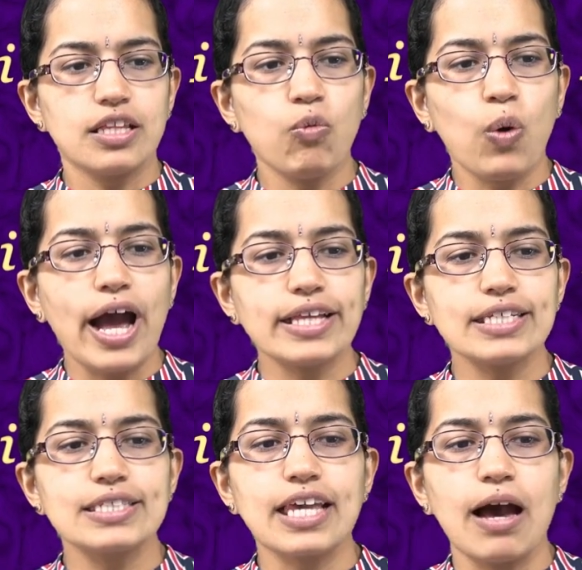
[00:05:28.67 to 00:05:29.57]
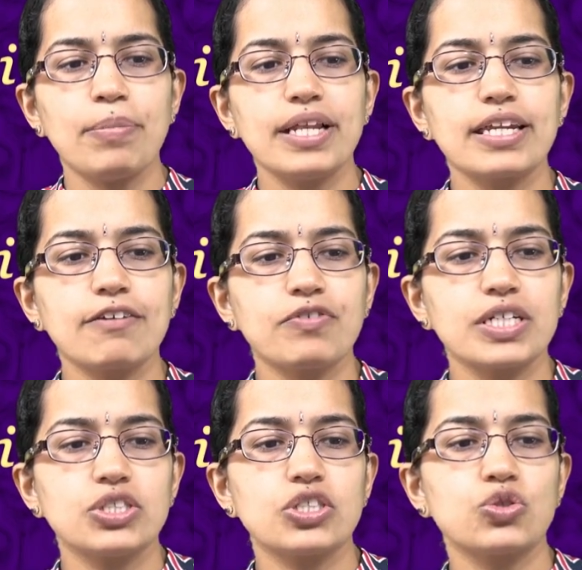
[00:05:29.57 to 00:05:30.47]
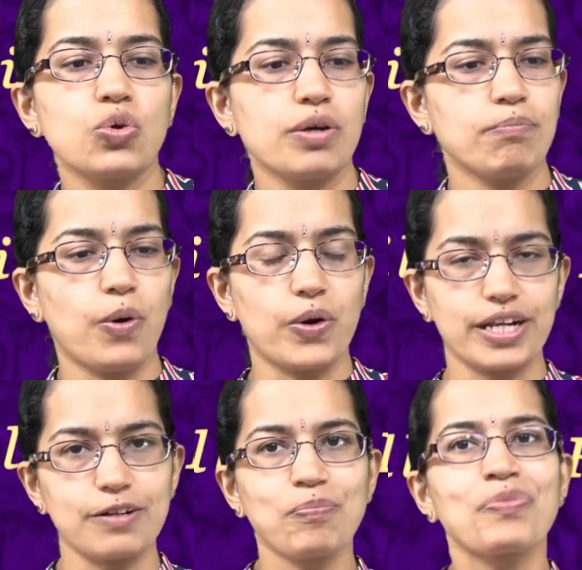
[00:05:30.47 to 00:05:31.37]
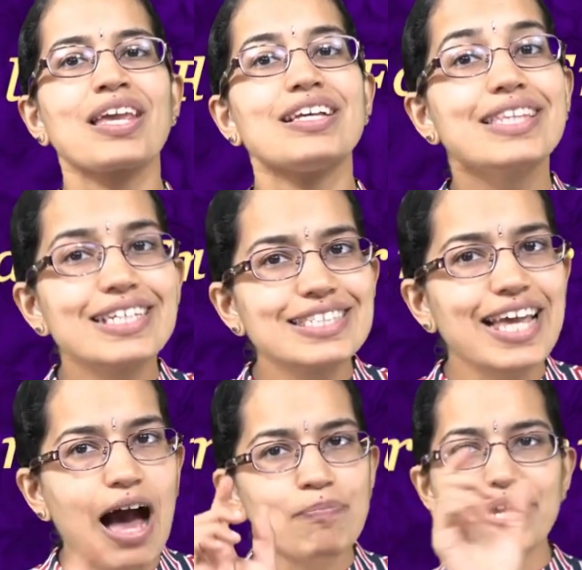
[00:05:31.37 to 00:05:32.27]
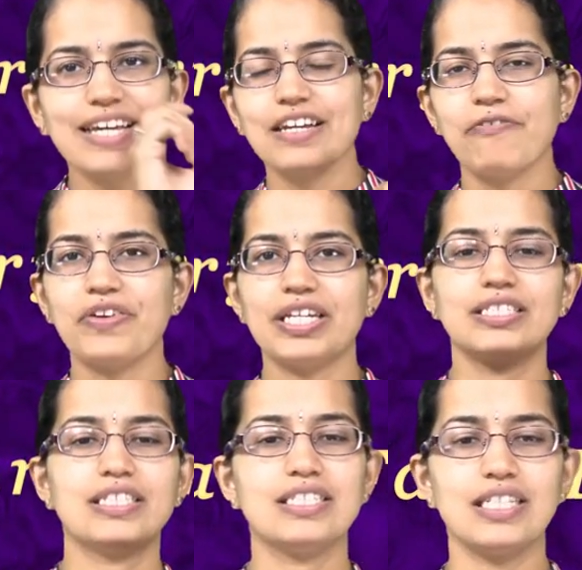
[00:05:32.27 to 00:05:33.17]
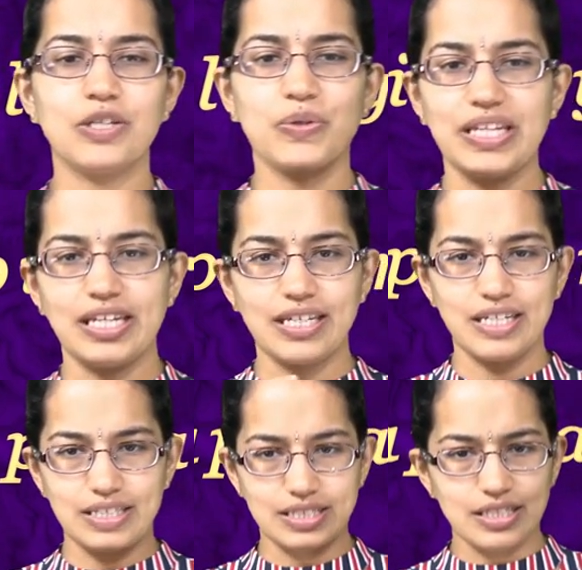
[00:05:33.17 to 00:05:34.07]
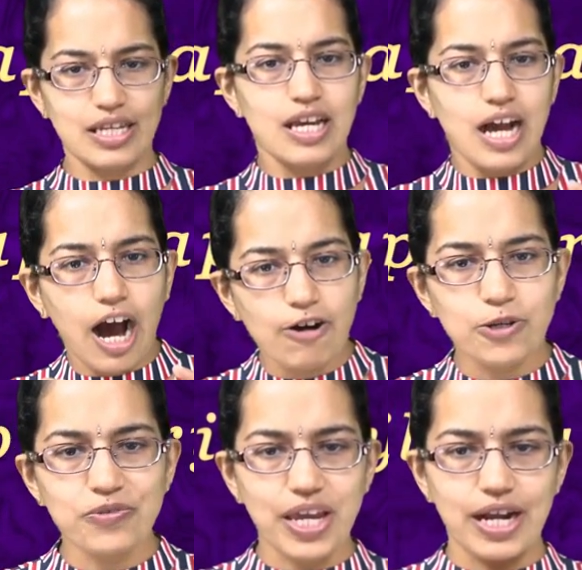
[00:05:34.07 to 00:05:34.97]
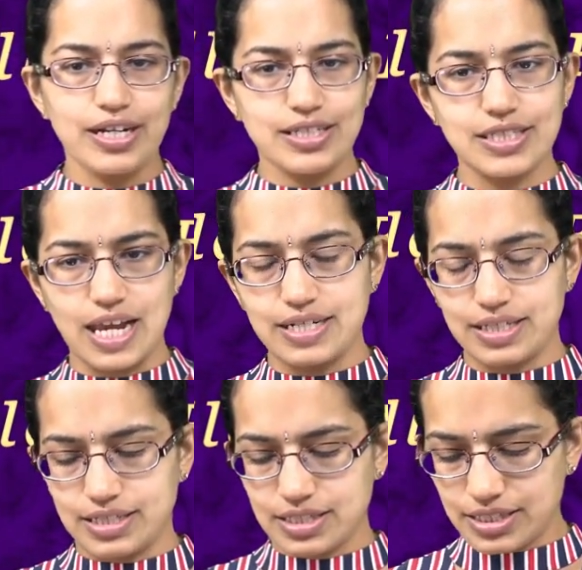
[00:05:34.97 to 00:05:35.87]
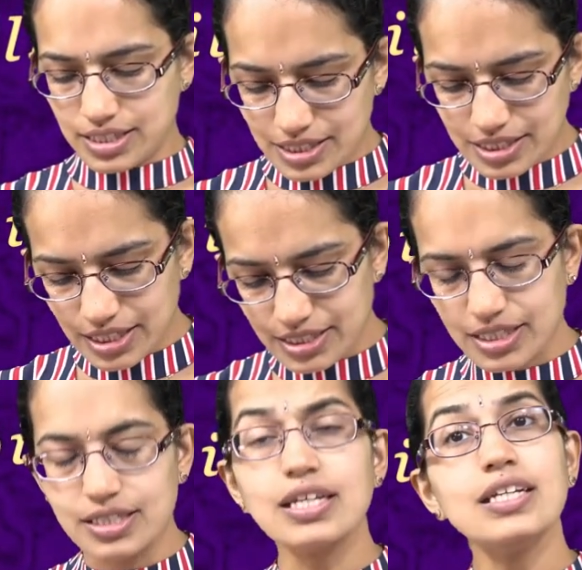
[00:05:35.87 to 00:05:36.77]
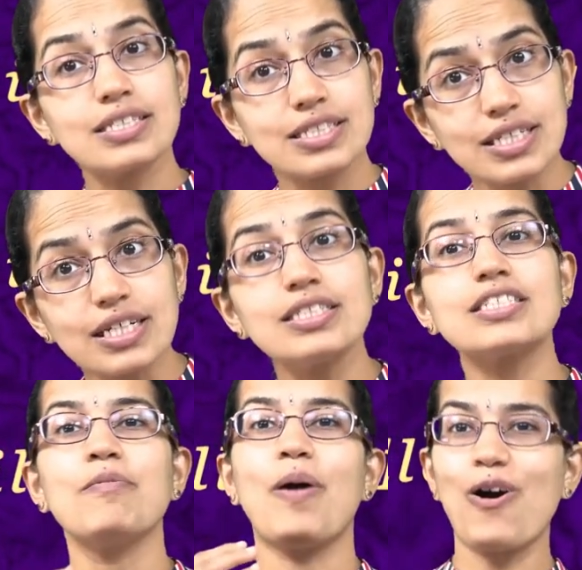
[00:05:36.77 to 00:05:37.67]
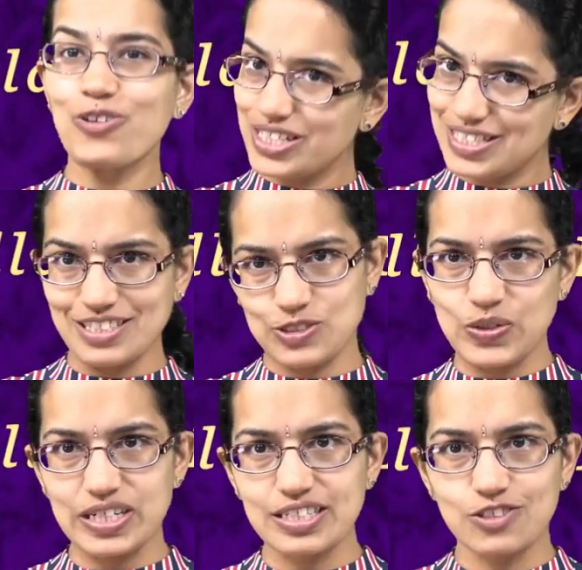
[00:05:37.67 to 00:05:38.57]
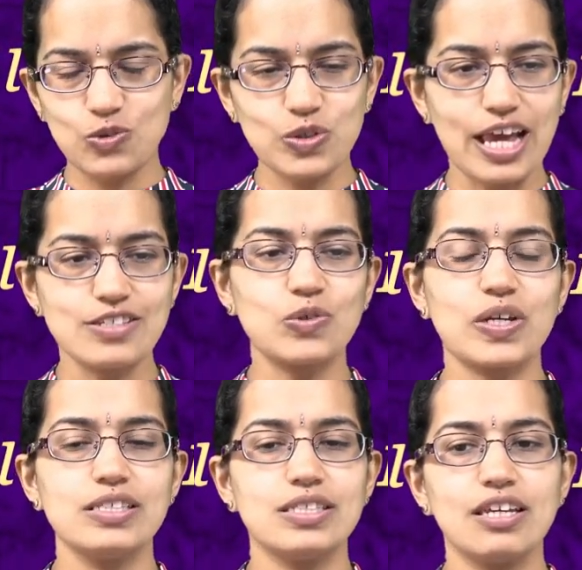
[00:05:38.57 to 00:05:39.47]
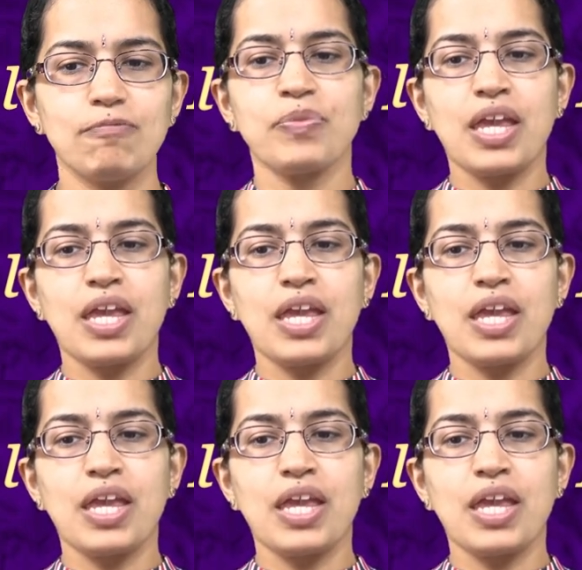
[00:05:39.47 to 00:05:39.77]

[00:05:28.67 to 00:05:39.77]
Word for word: Now, why this capillary fringe is so important? This capillary fringe is a unique region. How do we understand this? This region is just above the saturated zone, as you can see.